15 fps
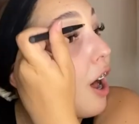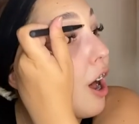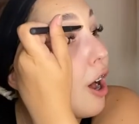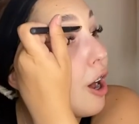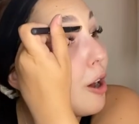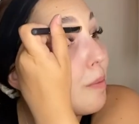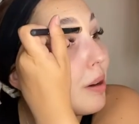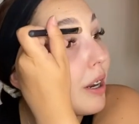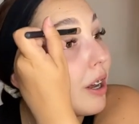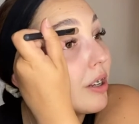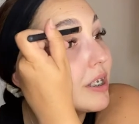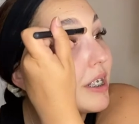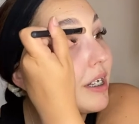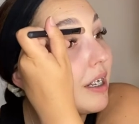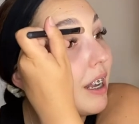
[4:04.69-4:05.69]
And I
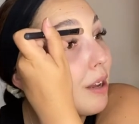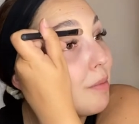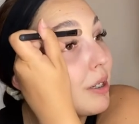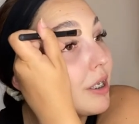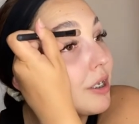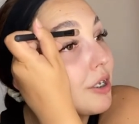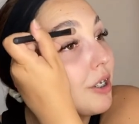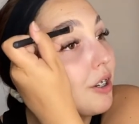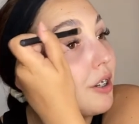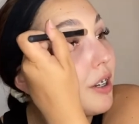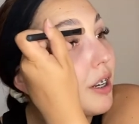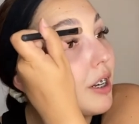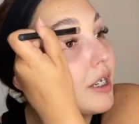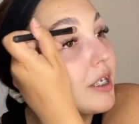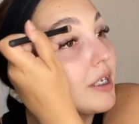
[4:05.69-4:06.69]
was in Leamington
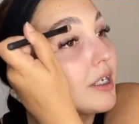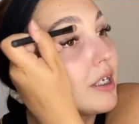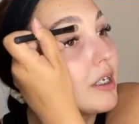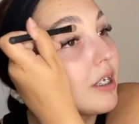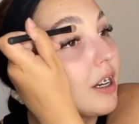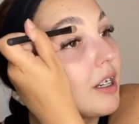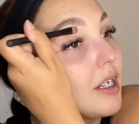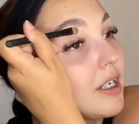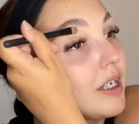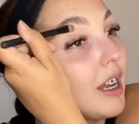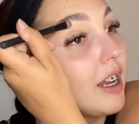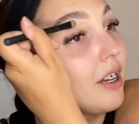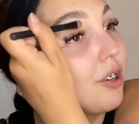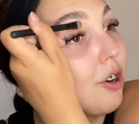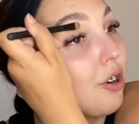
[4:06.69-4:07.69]
and I decided to
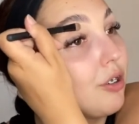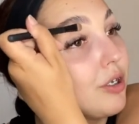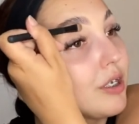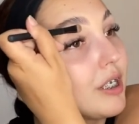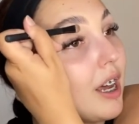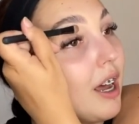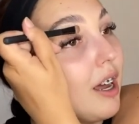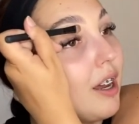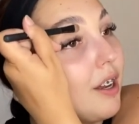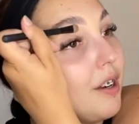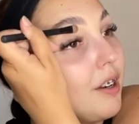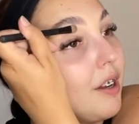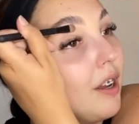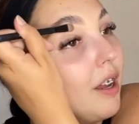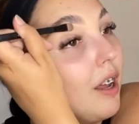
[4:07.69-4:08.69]
take
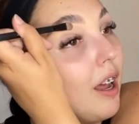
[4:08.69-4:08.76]
content,